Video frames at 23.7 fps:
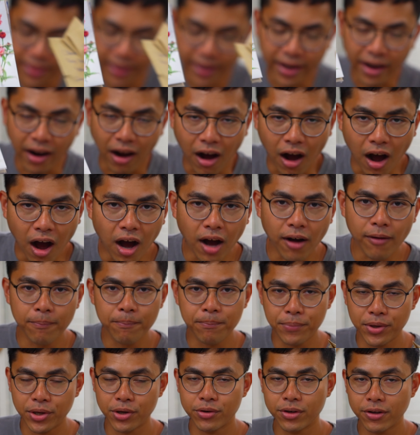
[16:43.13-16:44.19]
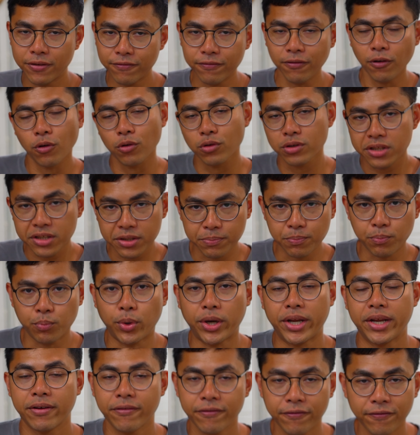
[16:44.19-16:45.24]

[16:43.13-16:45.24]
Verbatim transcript: They are beautiful spring